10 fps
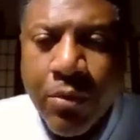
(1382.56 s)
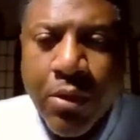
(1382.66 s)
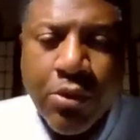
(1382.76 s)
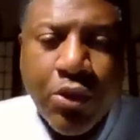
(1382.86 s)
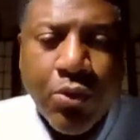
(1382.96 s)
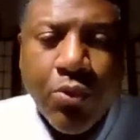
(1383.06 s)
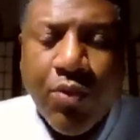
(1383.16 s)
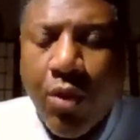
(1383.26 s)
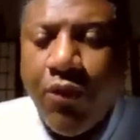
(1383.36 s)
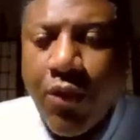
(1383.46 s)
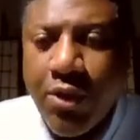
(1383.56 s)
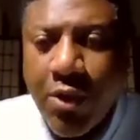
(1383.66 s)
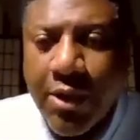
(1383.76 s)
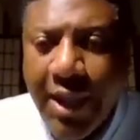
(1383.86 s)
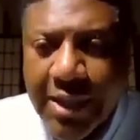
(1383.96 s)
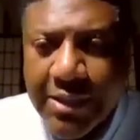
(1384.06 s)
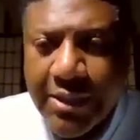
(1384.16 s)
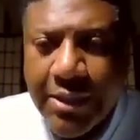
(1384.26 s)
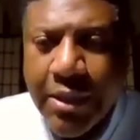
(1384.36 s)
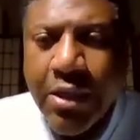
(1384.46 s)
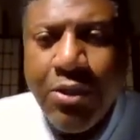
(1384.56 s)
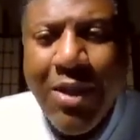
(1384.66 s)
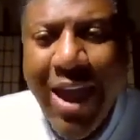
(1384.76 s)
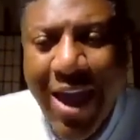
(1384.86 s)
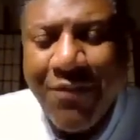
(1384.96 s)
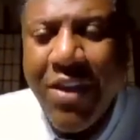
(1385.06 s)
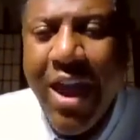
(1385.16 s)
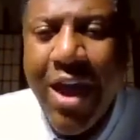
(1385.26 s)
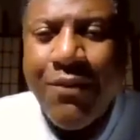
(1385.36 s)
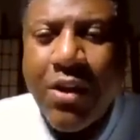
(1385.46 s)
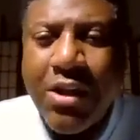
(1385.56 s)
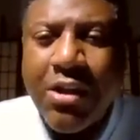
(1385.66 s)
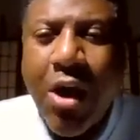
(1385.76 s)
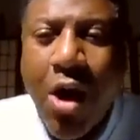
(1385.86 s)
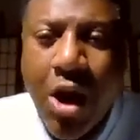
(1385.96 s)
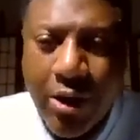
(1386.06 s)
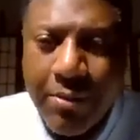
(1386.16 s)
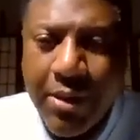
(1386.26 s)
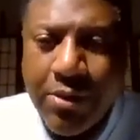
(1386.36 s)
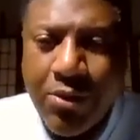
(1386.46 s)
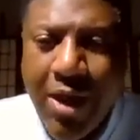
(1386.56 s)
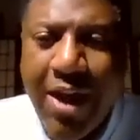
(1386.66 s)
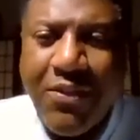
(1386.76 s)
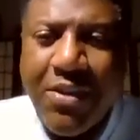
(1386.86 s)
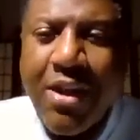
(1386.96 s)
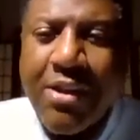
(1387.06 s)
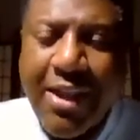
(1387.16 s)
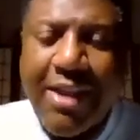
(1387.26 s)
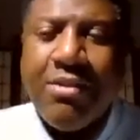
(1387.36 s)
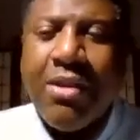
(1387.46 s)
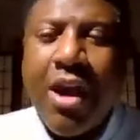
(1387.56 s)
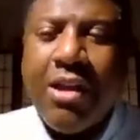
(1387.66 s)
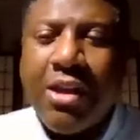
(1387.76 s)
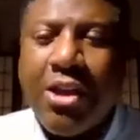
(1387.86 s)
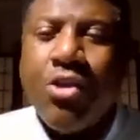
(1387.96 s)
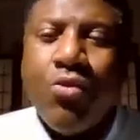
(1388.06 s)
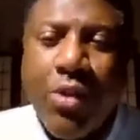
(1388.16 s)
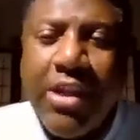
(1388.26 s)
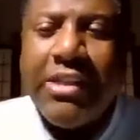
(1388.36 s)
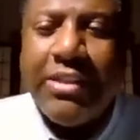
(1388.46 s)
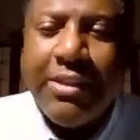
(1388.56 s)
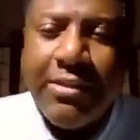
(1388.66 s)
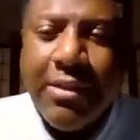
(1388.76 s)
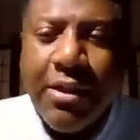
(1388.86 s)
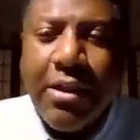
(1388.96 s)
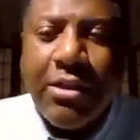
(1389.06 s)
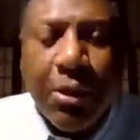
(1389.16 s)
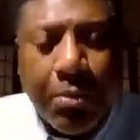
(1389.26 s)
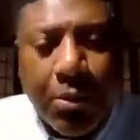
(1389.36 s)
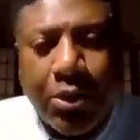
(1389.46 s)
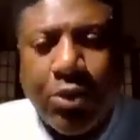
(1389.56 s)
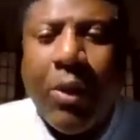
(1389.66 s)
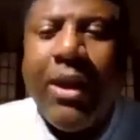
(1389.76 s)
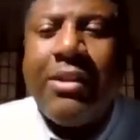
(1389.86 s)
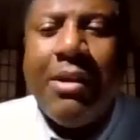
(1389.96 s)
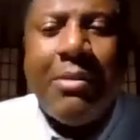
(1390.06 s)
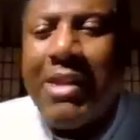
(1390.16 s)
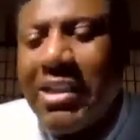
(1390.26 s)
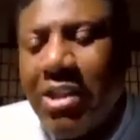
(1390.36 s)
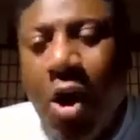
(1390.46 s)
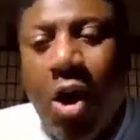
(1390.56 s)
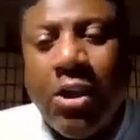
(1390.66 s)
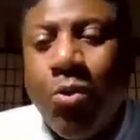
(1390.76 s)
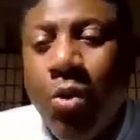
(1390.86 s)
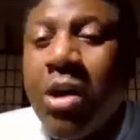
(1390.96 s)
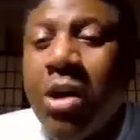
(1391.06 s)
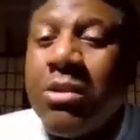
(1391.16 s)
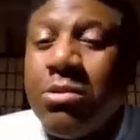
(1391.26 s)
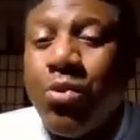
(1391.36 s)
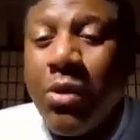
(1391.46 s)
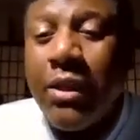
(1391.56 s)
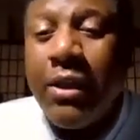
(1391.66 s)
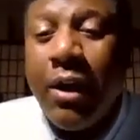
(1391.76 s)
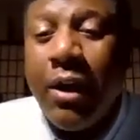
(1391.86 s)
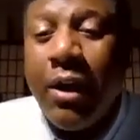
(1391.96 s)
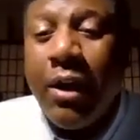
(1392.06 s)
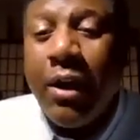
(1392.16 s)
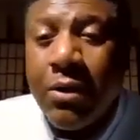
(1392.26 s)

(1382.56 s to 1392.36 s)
to vote for your candidate, you have to have a good argument. You have a good reason to persuade them, and that's all it was. It was really hard work,